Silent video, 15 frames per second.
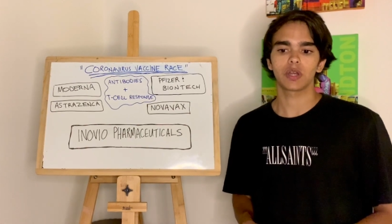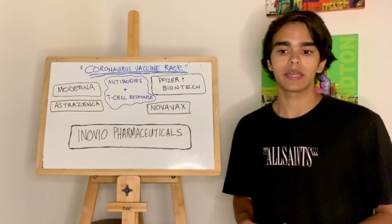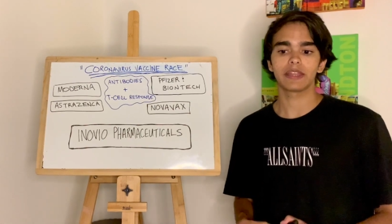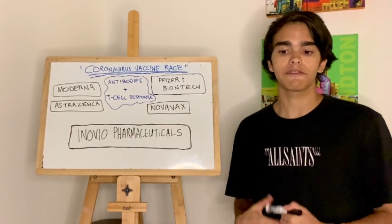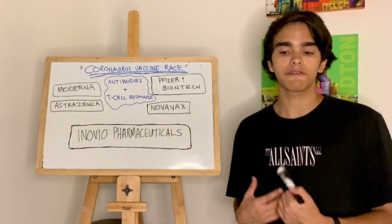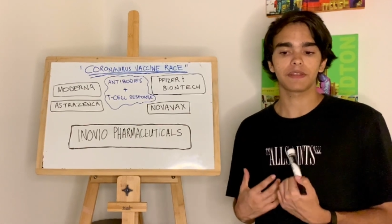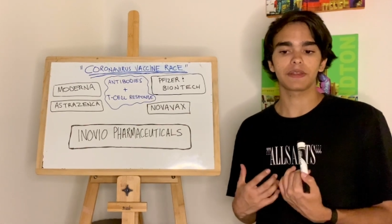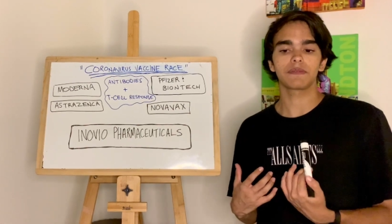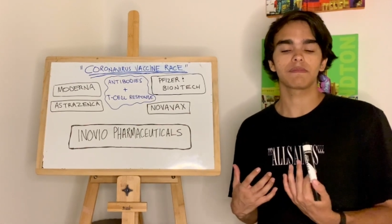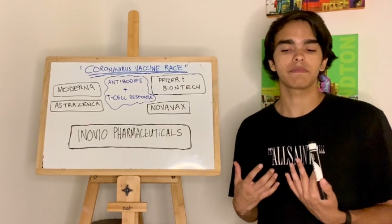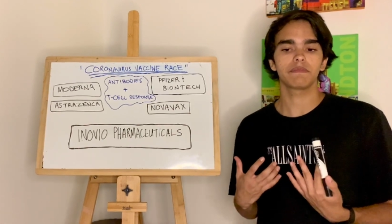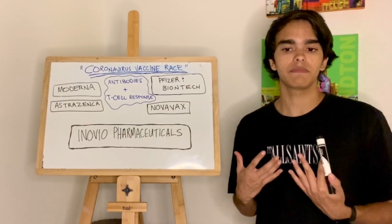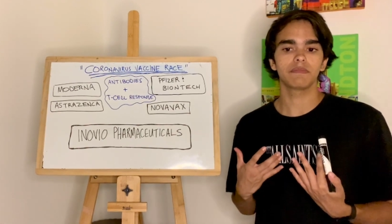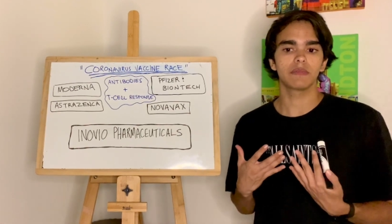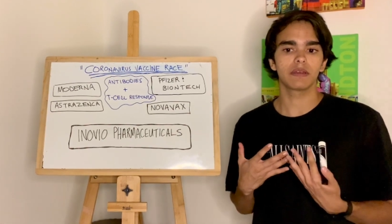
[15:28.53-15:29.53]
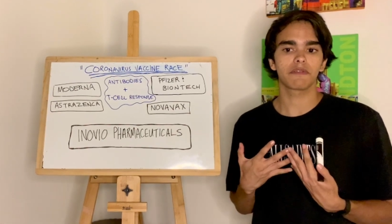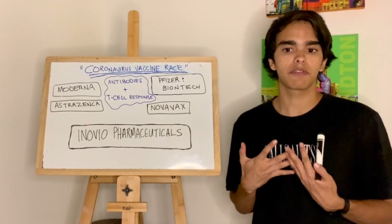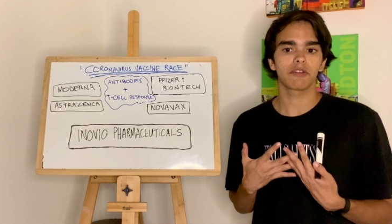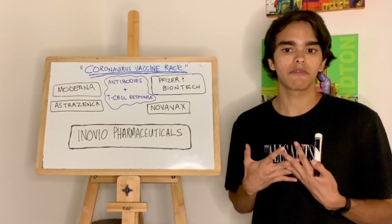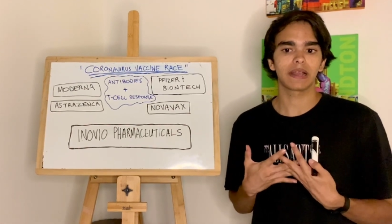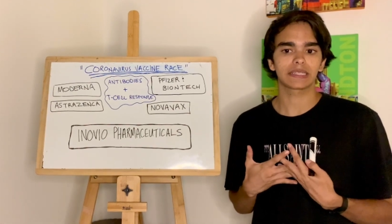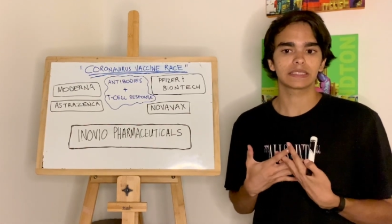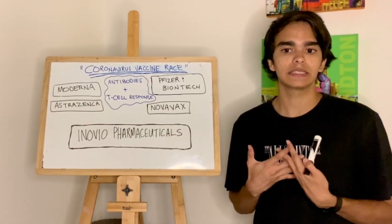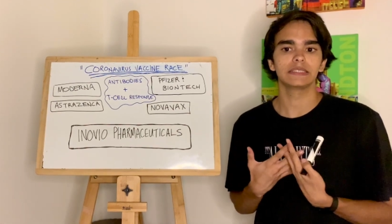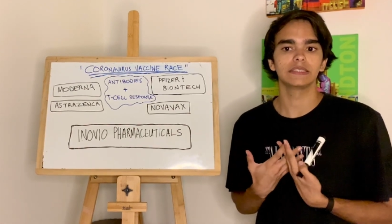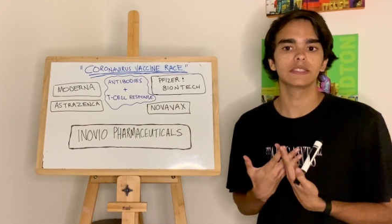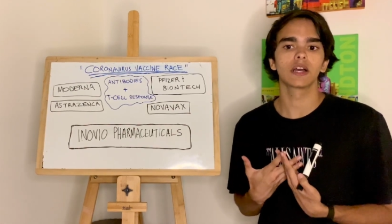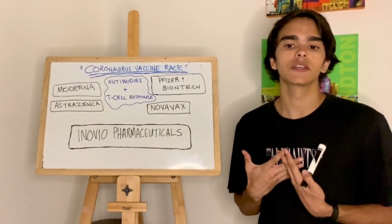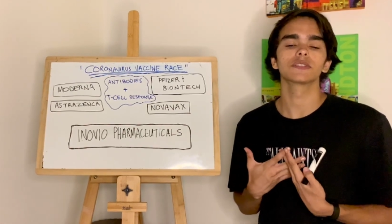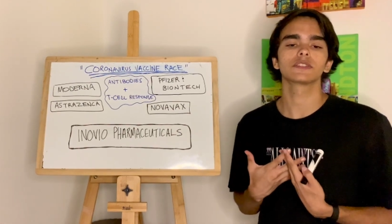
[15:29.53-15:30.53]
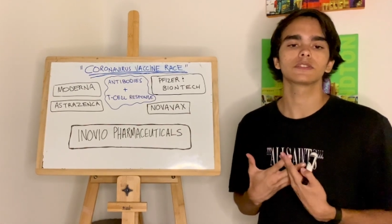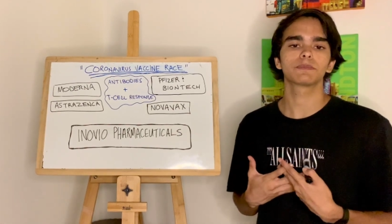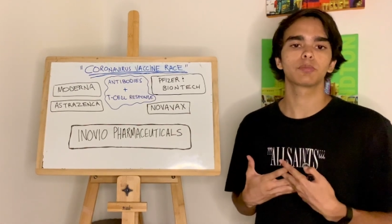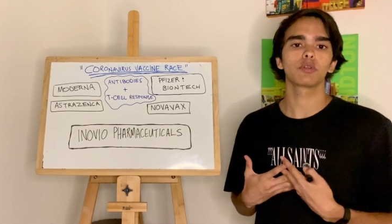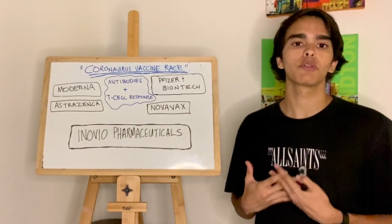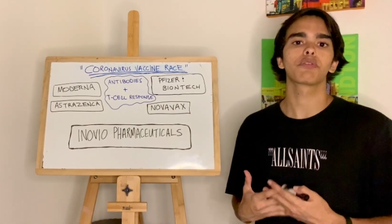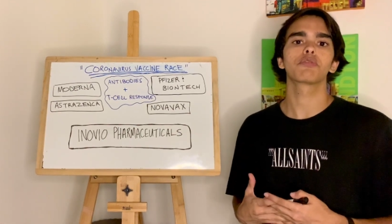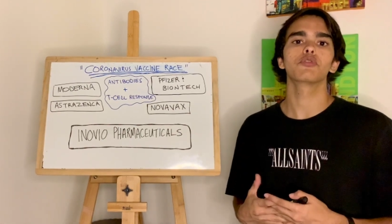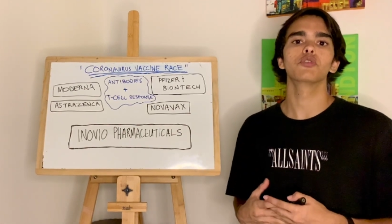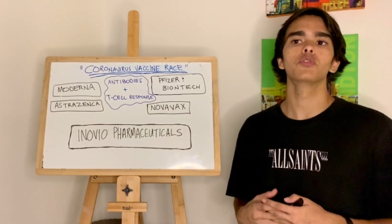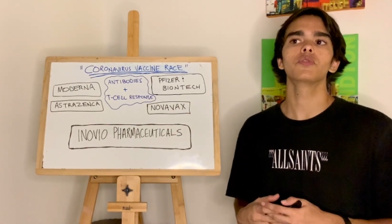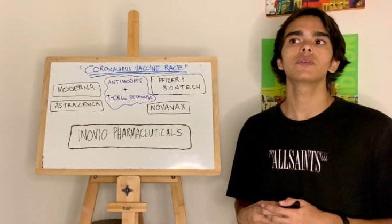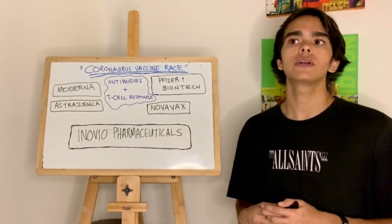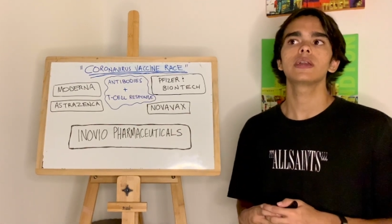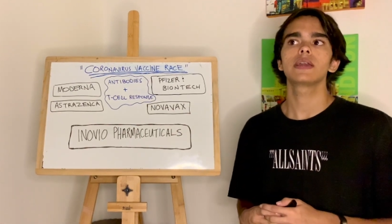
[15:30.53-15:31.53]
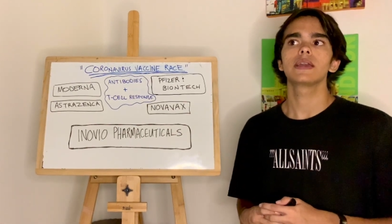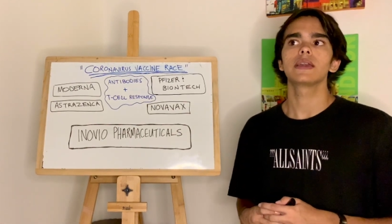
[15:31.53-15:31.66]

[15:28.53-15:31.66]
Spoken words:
And if their vaccine does pull through,